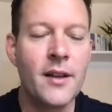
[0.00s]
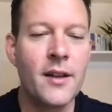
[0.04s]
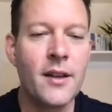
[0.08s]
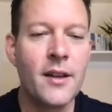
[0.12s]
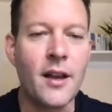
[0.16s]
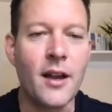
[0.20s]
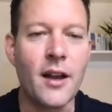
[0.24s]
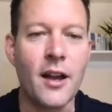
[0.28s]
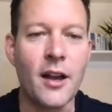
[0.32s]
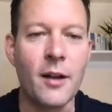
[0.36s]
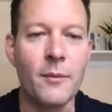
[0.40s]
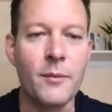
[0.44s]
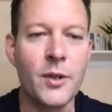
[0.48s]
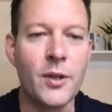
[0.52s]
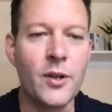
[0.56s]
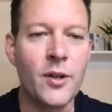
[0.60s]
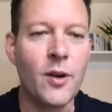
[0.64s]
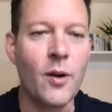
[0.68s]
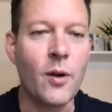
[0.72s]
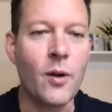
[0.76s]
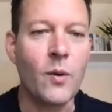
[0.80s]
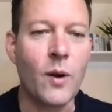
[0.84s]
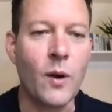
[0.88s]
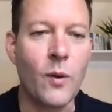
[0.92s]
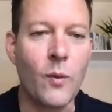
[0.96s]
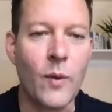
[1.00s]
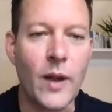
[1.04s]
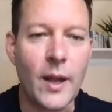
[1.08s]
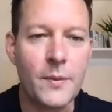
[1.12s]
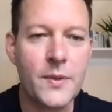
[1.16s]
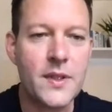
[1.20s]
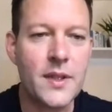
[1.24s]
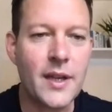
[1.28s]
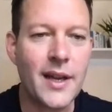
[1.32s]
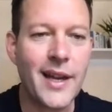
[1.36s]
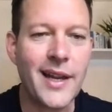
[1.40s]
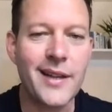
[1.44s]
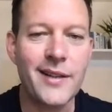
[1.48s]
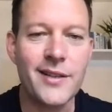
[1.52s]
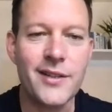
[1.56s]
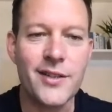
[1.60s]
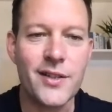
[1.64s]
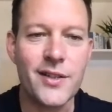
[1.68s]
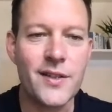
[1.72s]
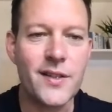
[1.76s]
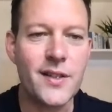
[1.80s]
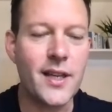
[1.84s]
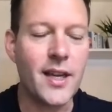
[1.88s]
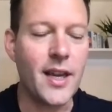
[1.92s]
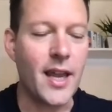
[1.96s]
You can go to our website and
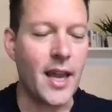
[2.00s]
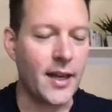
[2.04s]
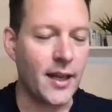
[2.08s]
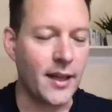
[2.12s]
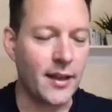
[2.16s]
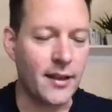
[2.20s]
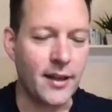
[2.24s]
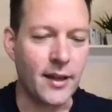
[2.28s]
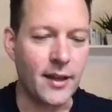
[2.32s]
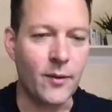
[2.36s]
just see anything,